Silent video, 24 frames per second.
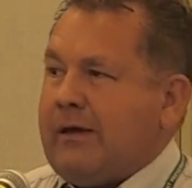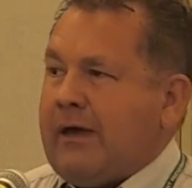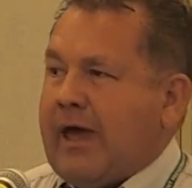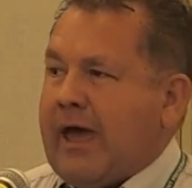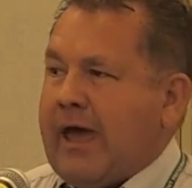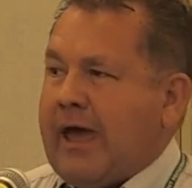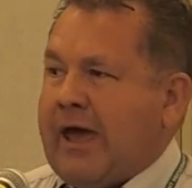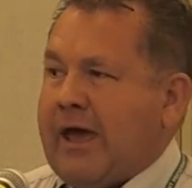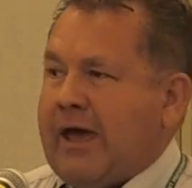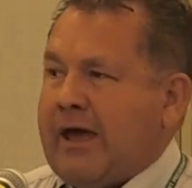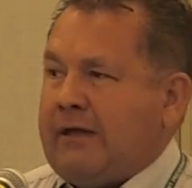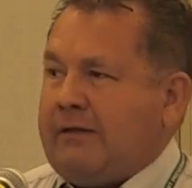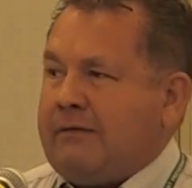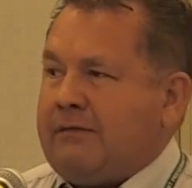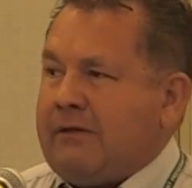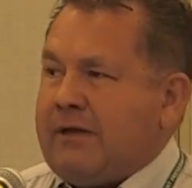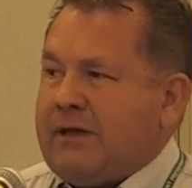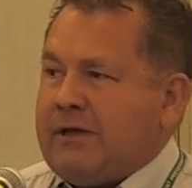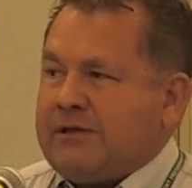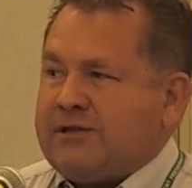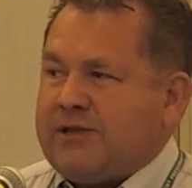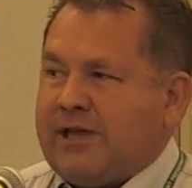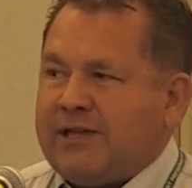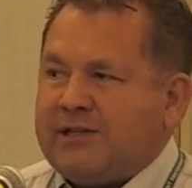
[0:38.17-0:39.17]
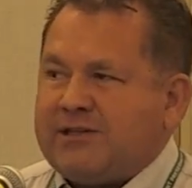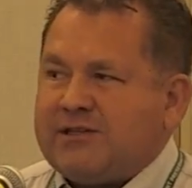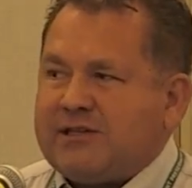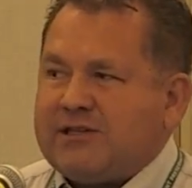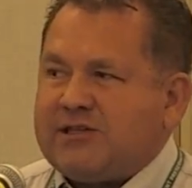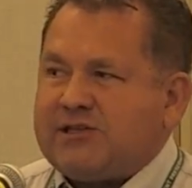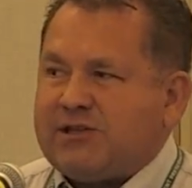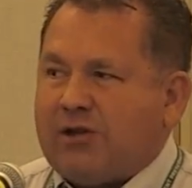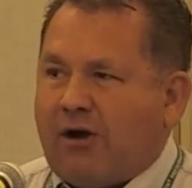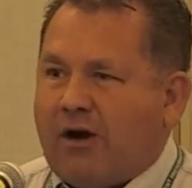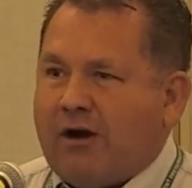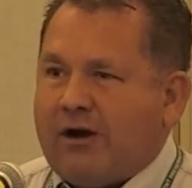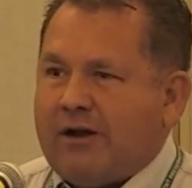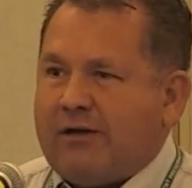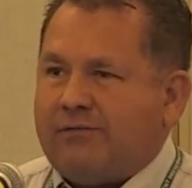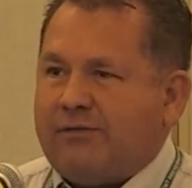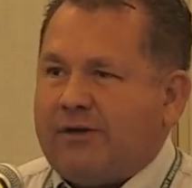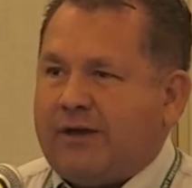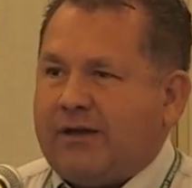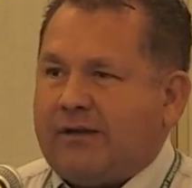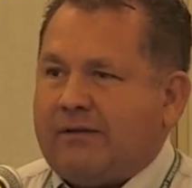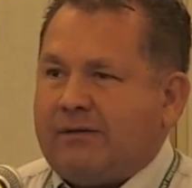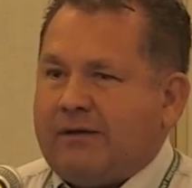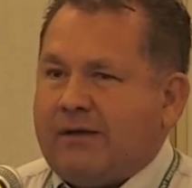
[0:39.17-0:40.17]
And since the start of
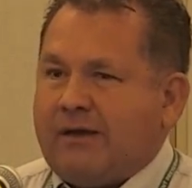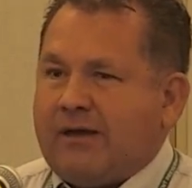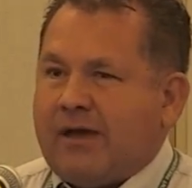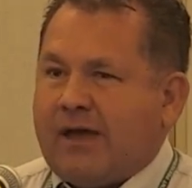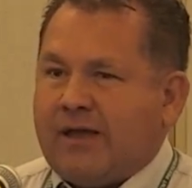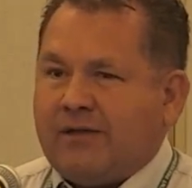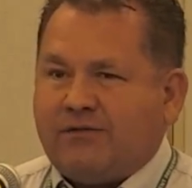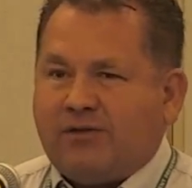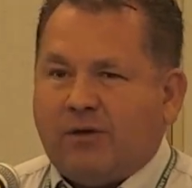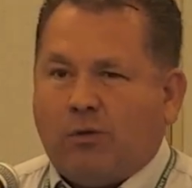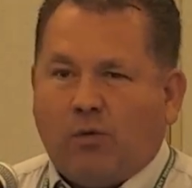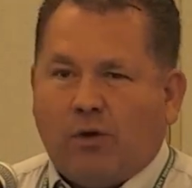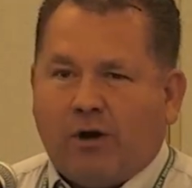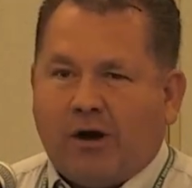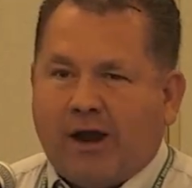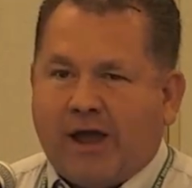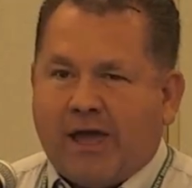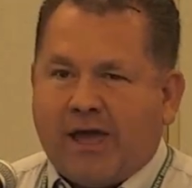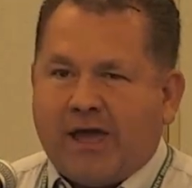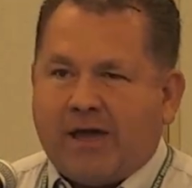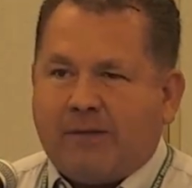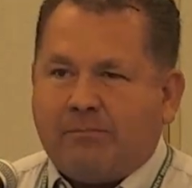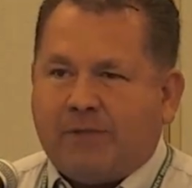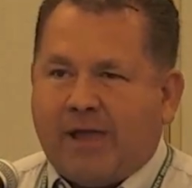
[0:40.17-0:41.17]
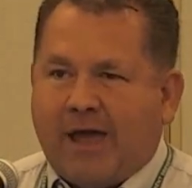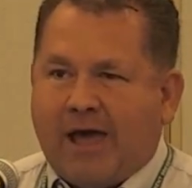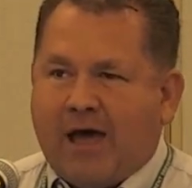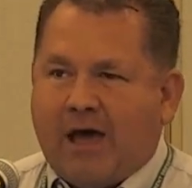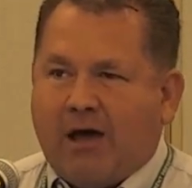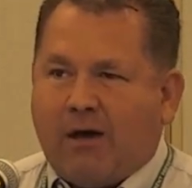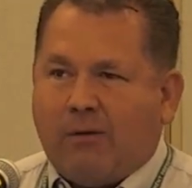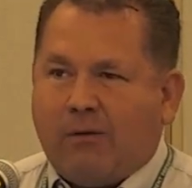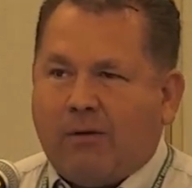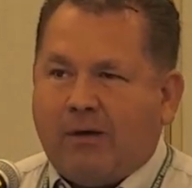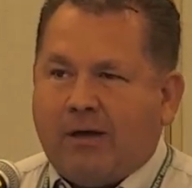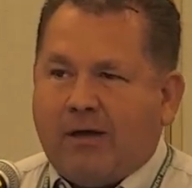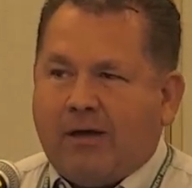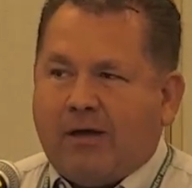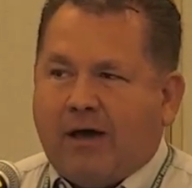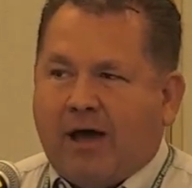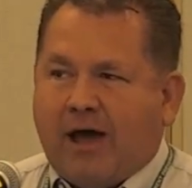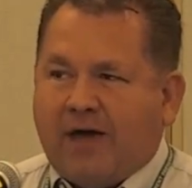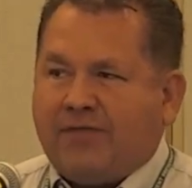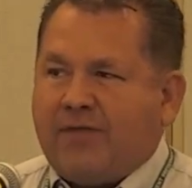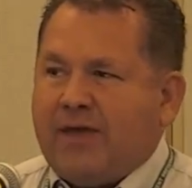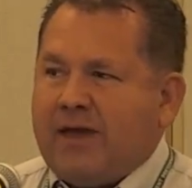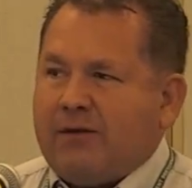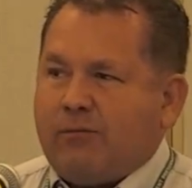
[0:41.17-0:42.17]
it until where I am now,
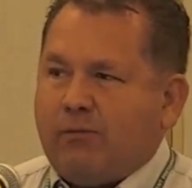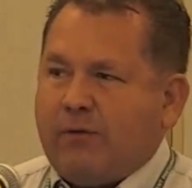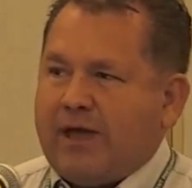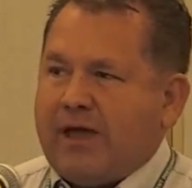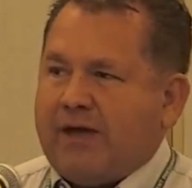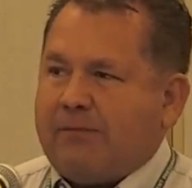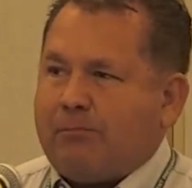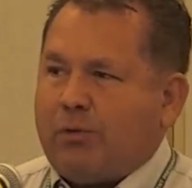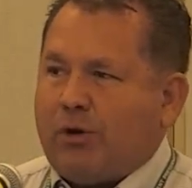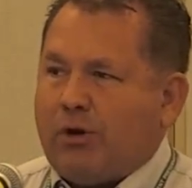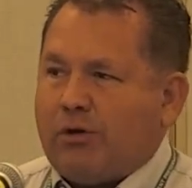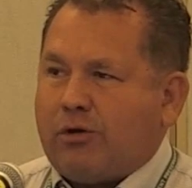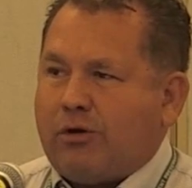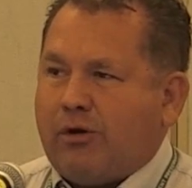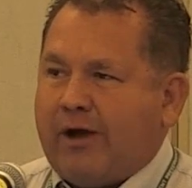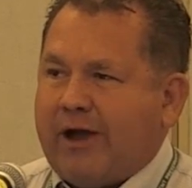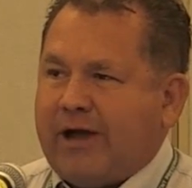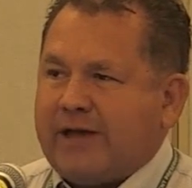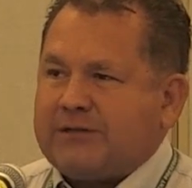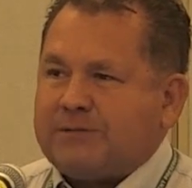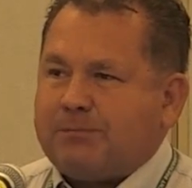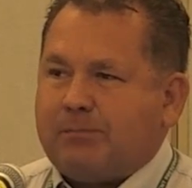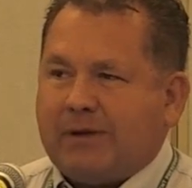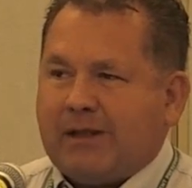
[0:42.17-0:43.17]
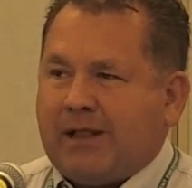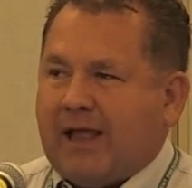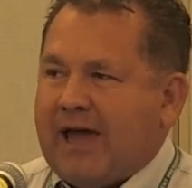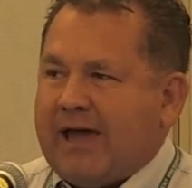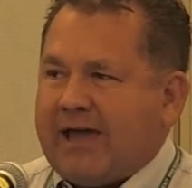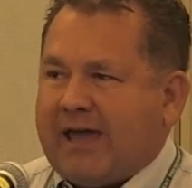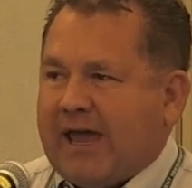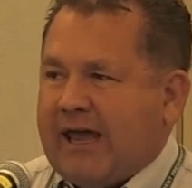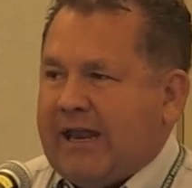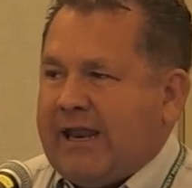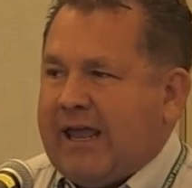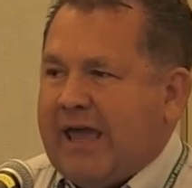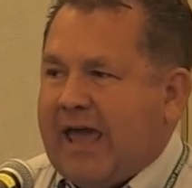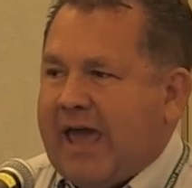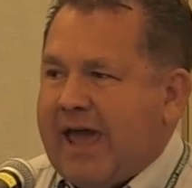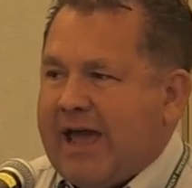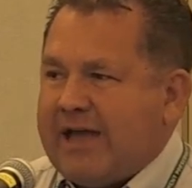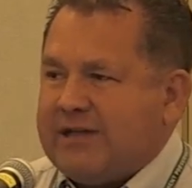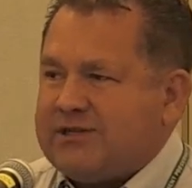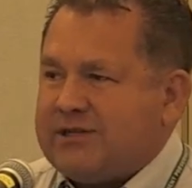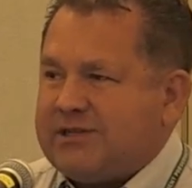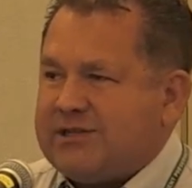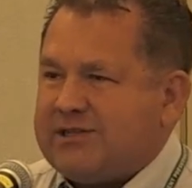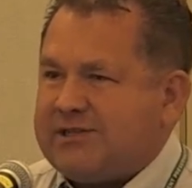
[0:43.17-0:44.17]
I think we have progressed, but like any
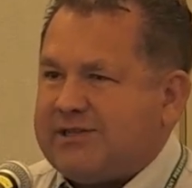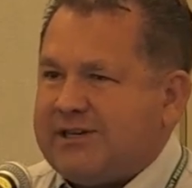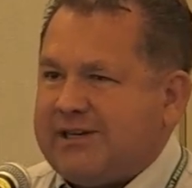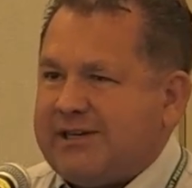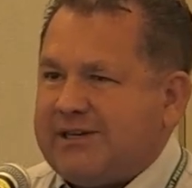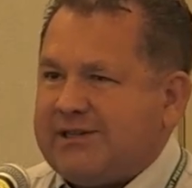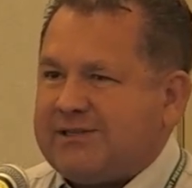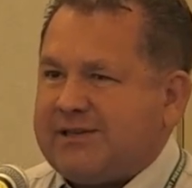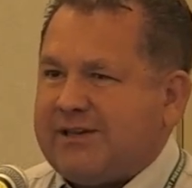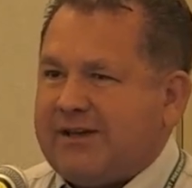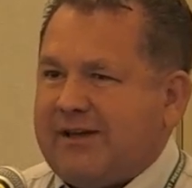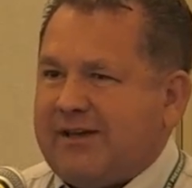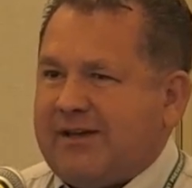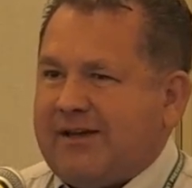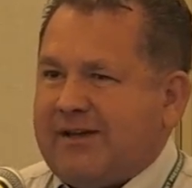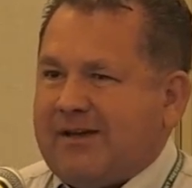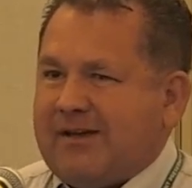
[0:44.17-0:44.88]
agencies,